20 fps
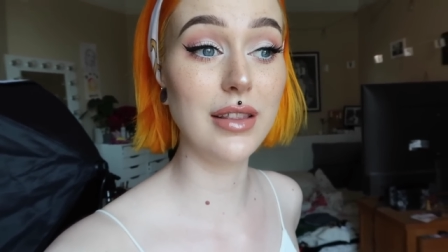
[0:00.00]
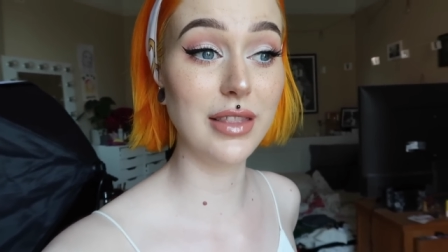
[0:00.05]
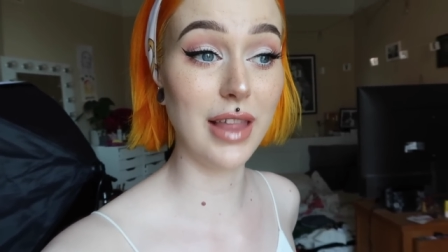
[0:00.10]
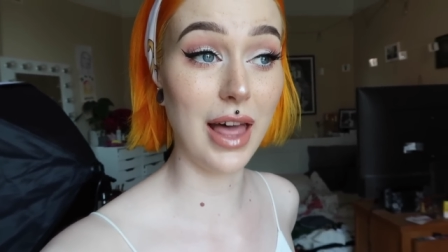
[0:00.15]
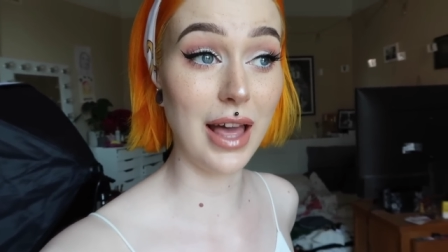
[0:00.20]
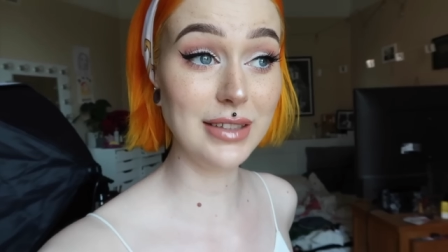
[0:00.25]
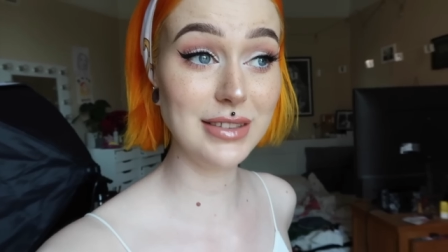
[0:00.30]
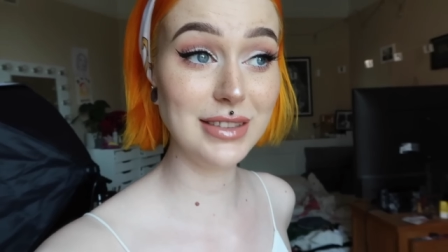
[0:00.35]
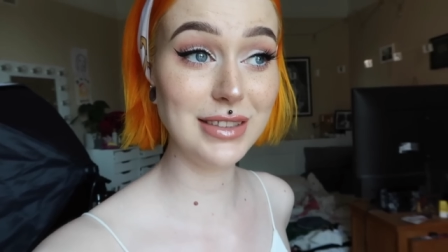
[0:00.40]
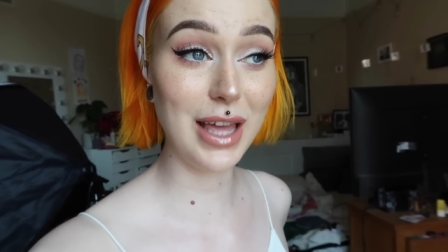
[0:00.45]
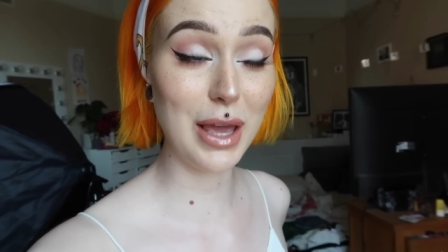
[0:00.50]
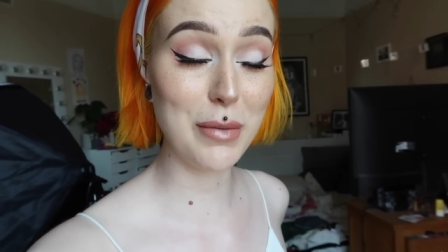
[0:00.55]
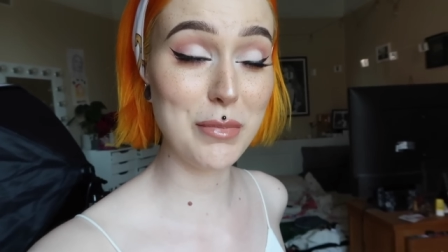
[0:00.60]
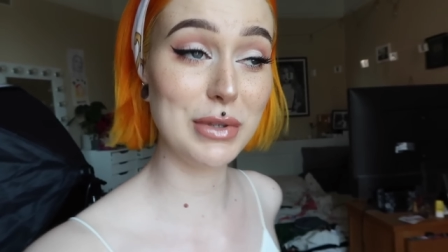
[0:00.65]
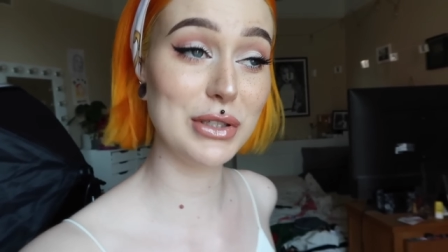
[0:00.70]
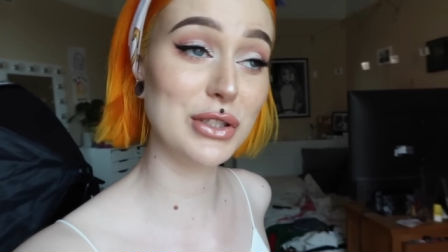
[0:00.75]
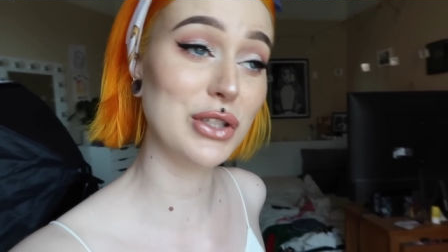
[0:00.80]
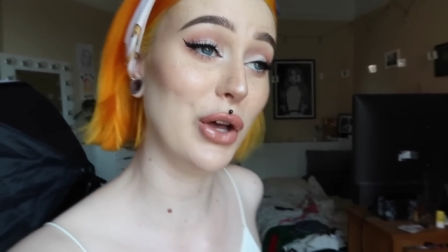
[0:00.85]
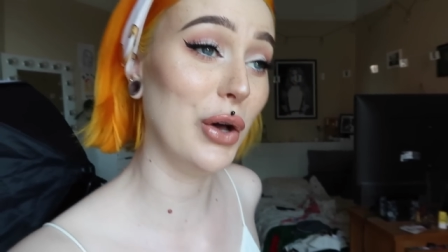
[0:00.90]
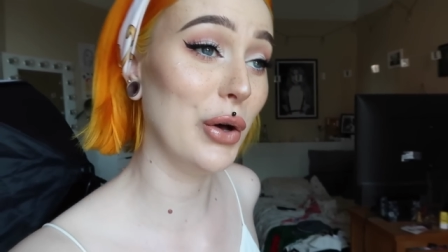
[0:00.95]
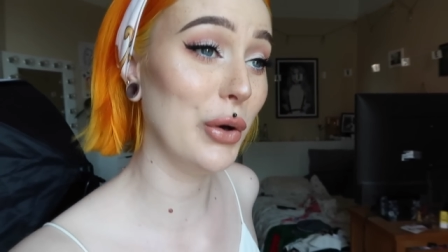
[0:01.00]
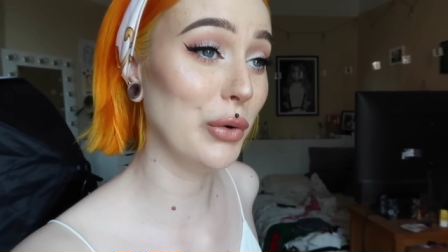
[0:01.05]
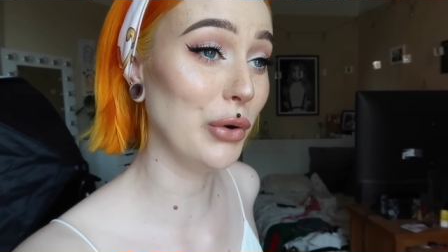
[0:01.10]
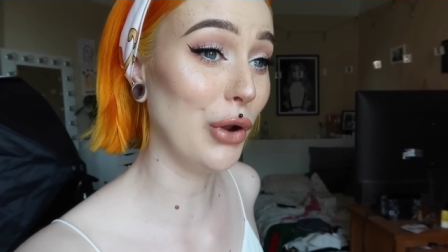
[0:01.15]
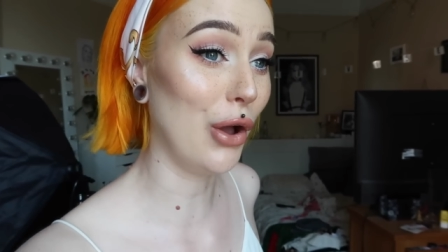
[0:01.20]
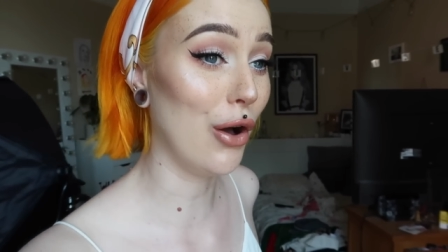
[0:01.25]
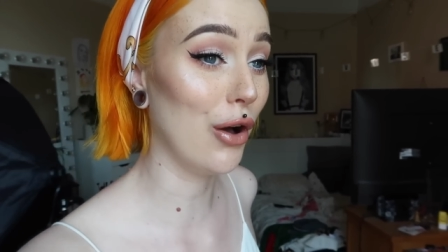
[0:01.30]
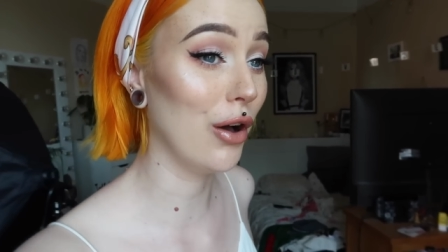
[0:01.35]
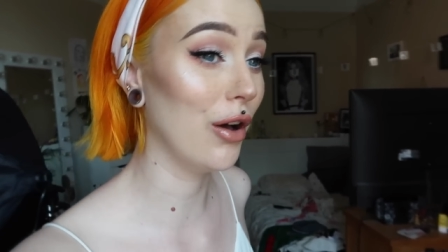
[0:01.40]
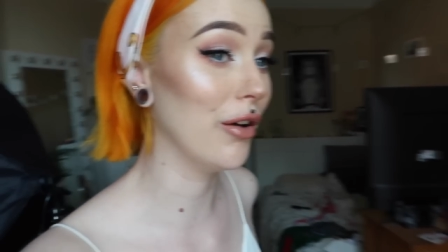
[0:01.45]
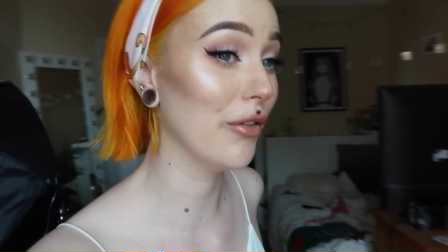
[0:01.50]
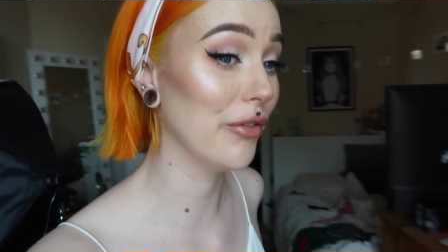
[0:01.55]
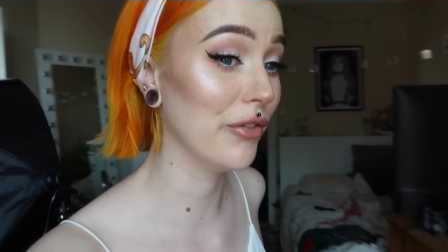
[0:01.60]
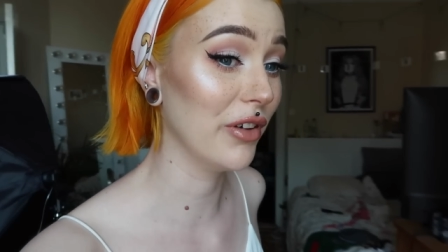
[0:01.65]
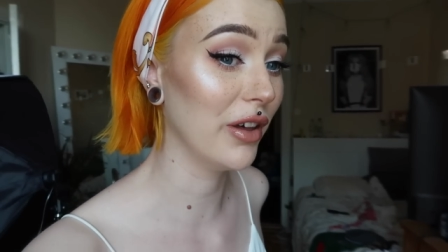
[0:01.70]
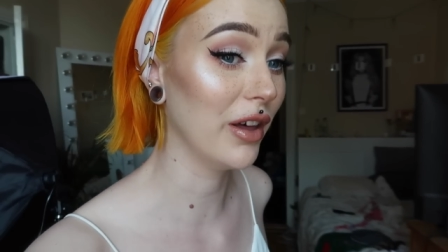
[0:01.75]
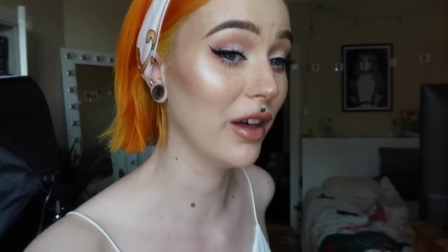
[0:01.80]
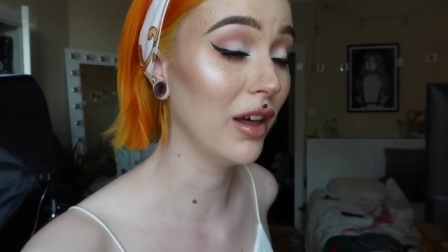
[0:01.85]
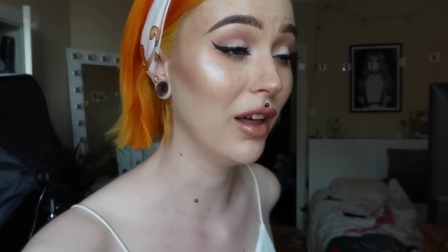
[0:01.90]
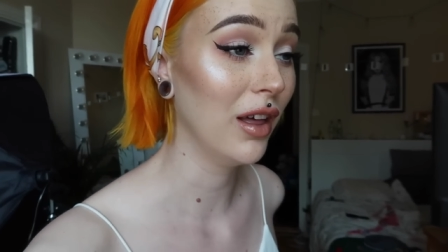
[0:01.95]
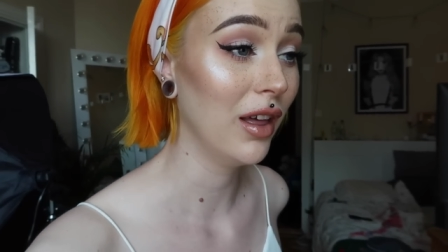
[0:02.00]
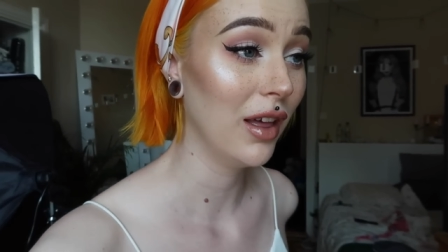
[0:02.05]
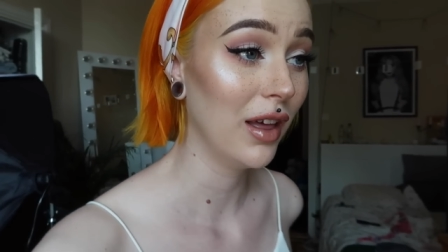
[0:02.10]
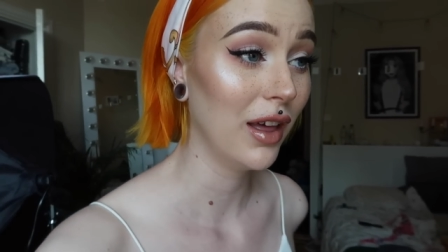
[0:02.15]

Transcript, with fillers: last episode of uh,